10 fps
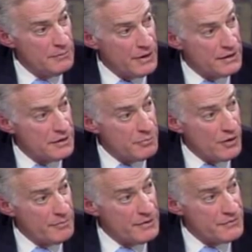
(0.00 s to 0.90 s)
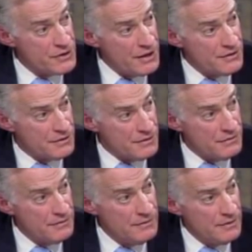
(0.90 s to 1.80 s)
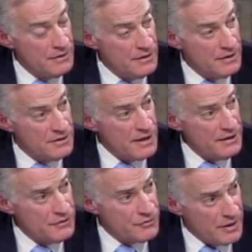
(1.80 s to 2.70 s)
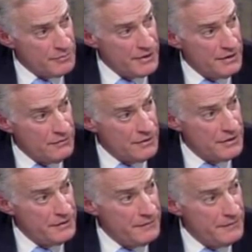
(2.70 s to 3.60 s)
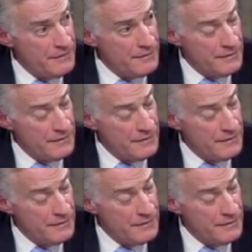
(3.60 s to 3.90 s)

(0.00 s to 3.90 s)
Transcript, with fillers: by the Department of Justice. Is that troubling at all to you? Well,